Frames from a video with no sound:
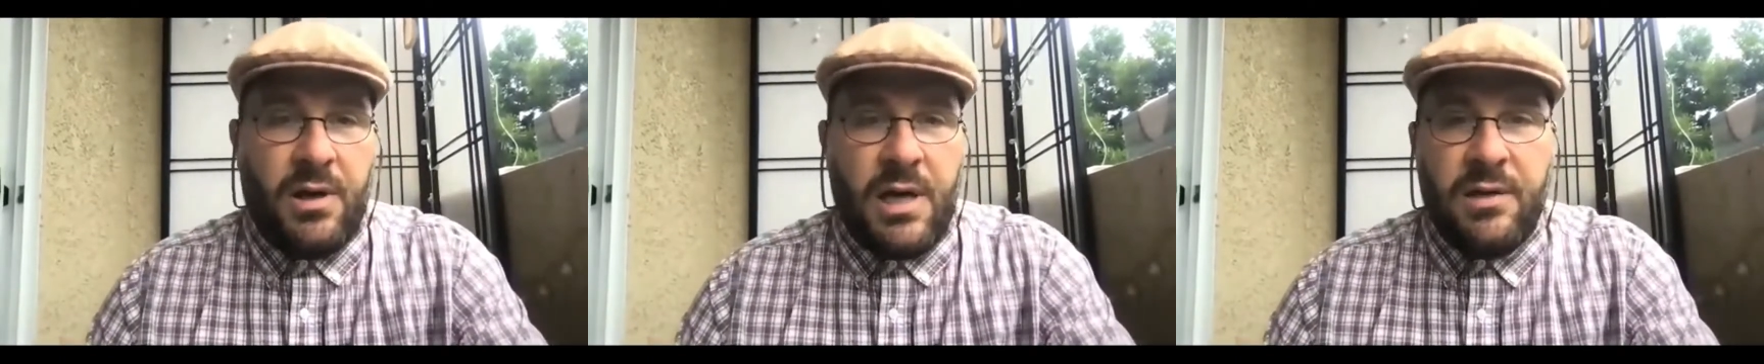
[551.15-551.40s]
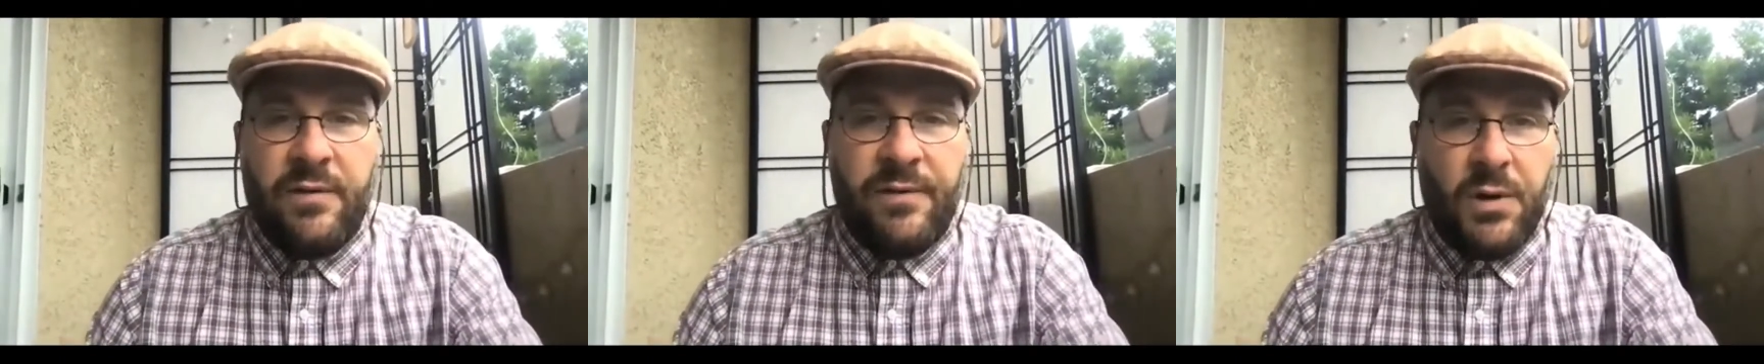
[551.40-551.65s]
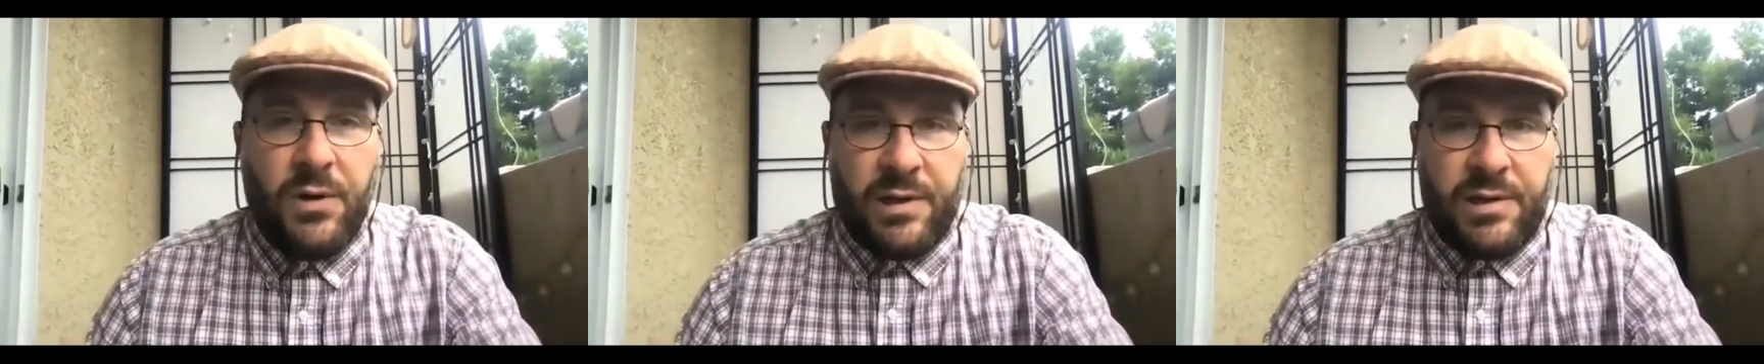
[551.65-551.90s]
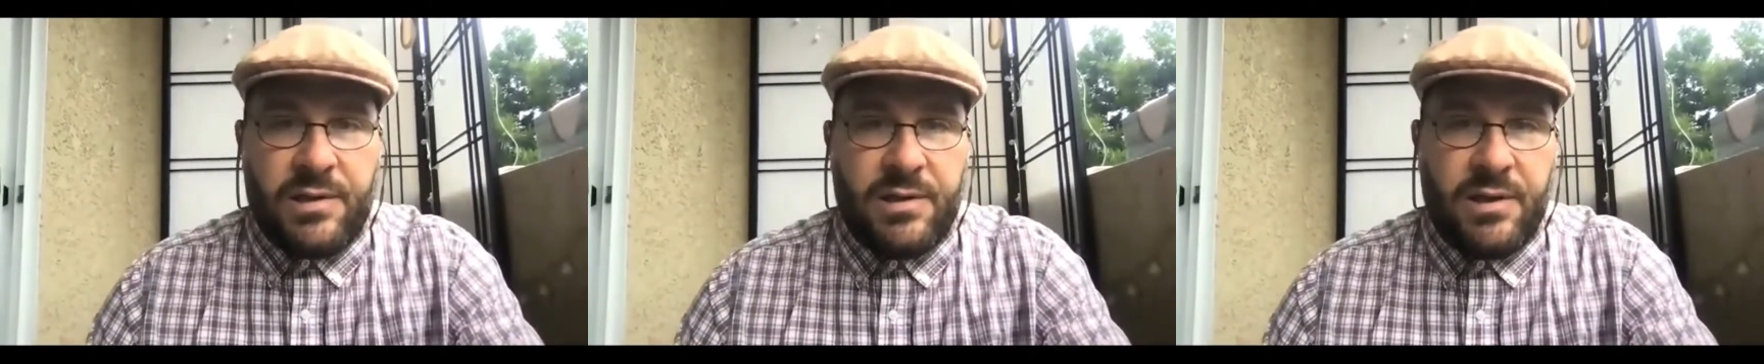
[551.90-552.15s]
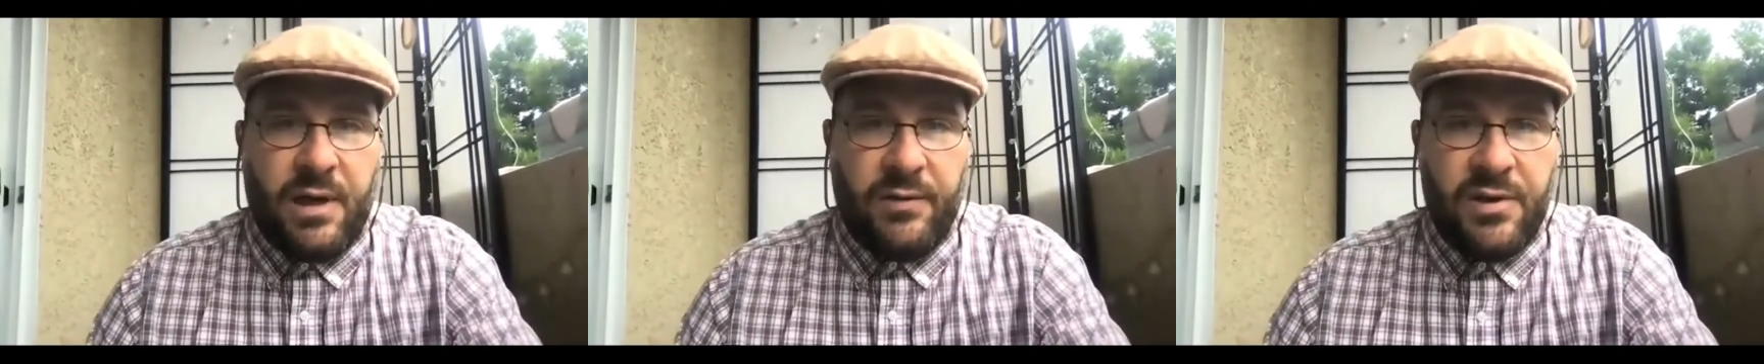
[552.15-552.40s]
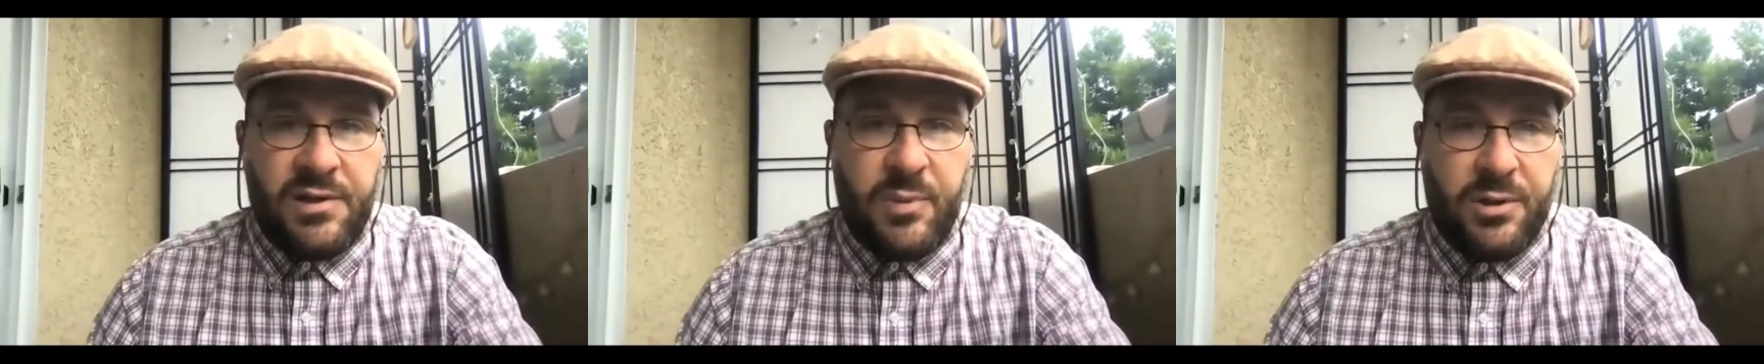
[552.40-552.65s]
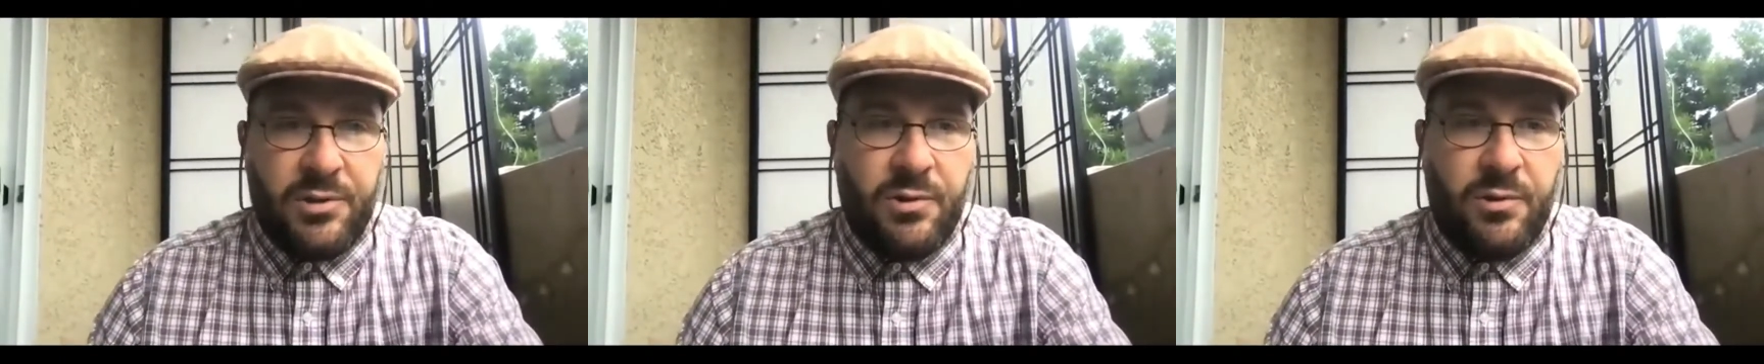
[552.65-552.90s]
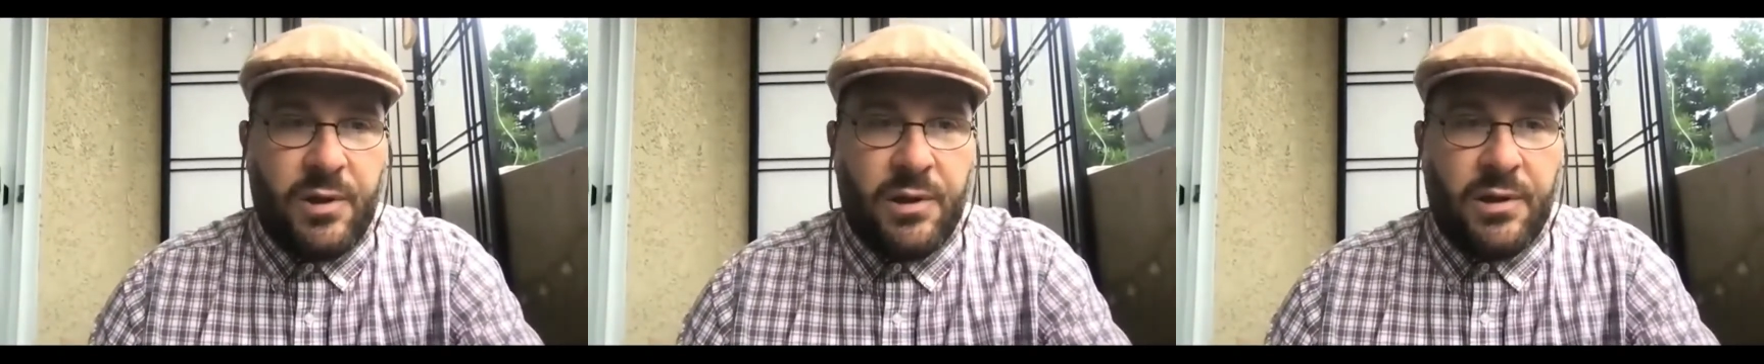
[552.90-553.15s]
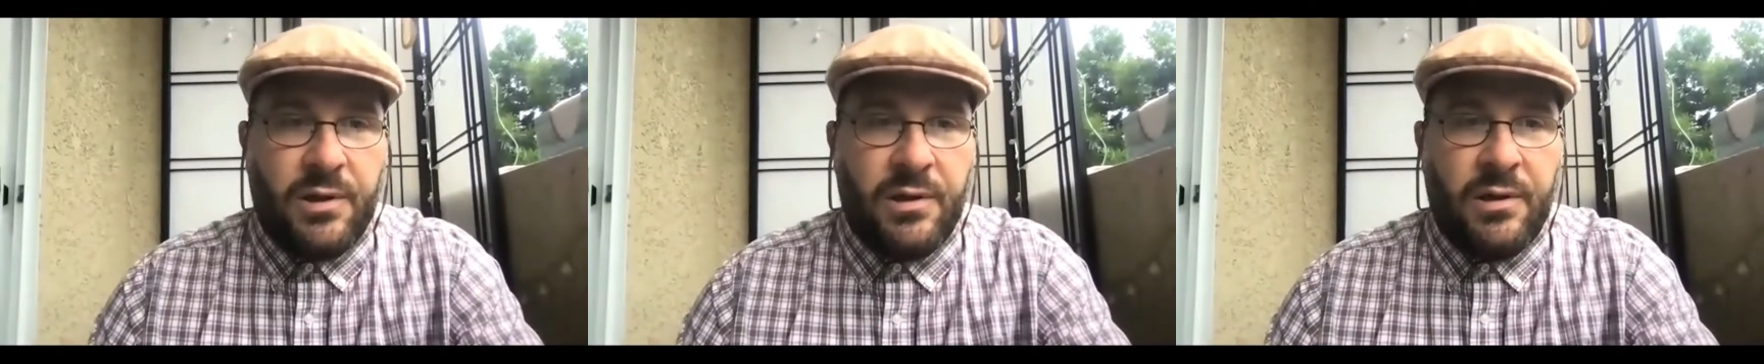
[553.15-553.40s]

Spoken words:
and the focus of the spiritual work.